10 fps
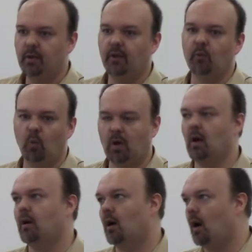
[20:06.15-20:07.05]
Let's work
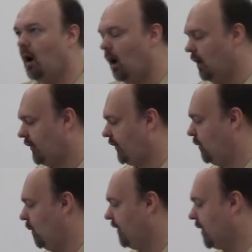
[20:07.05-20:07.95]
on our hearts
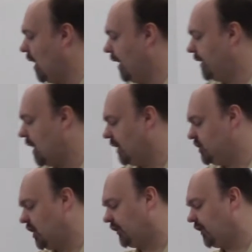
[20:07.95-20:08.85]
with God, not
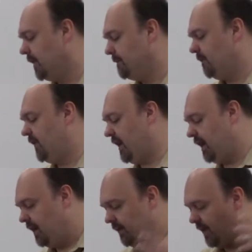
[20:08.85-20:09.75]
just the,
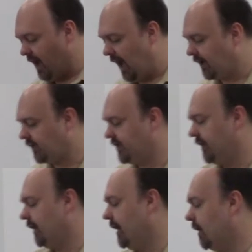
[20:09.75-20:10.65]
the
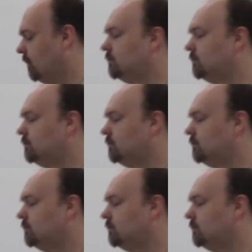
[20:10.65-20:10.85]
exterior.